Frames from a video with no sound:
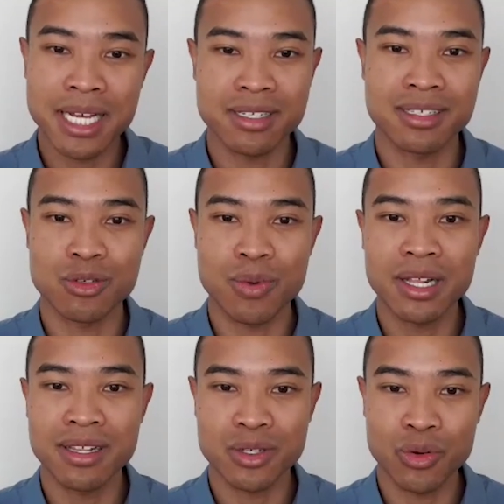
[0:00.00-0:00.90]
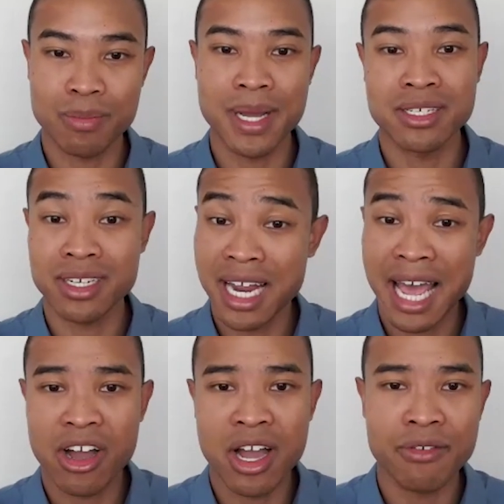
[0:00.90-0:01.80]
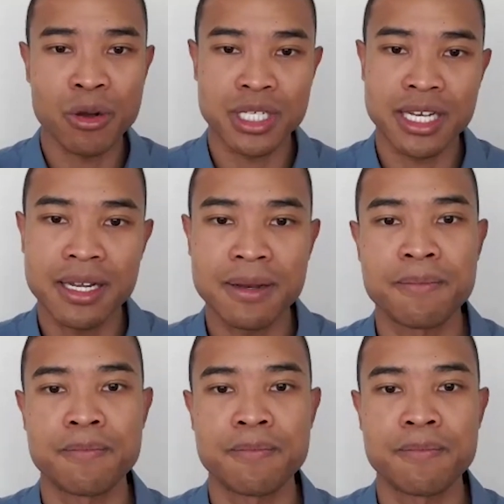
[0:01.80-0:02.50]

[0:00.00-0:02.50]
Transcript: basis as well as automation A I rolls out?